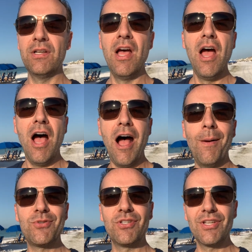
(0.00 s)
and
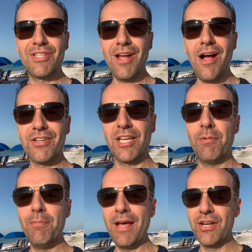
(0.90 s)
options and stocks, it can
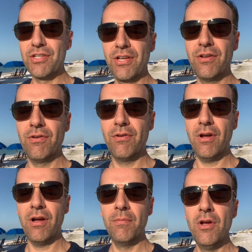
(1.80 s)
be managed
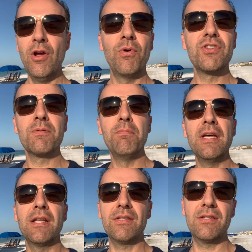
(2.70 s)
um, with just
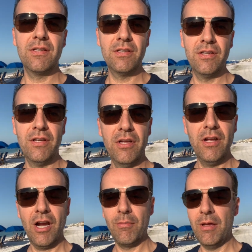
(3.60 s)
minutes
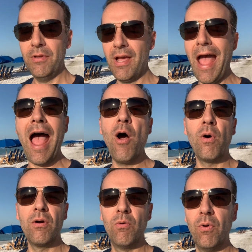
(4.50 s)
or maybe an
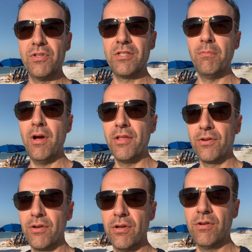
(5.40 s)
hour once a month
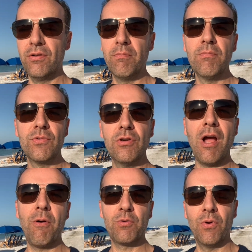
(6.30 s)
or two
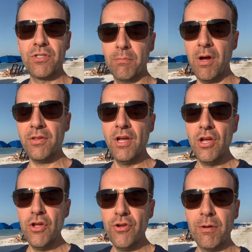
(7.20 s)
hours once a month.
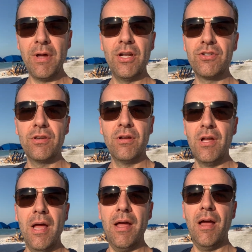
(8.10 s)
You can manage a,
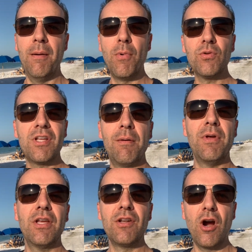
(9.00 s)
a
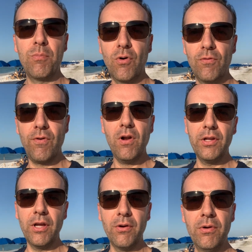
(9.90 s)
multi-million dollar
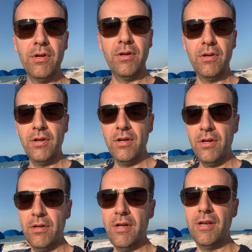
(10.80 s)
portfolio.
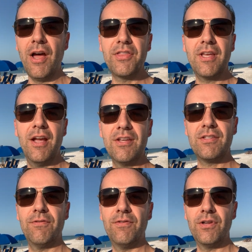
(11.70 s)
Not the case
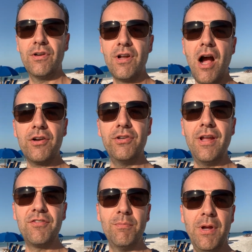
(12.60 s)
if you're a doctor, you
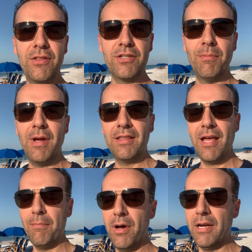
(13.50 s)
have to be there to make
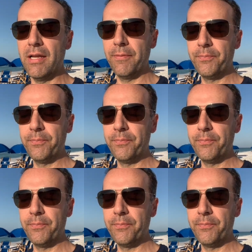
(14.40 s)
that money.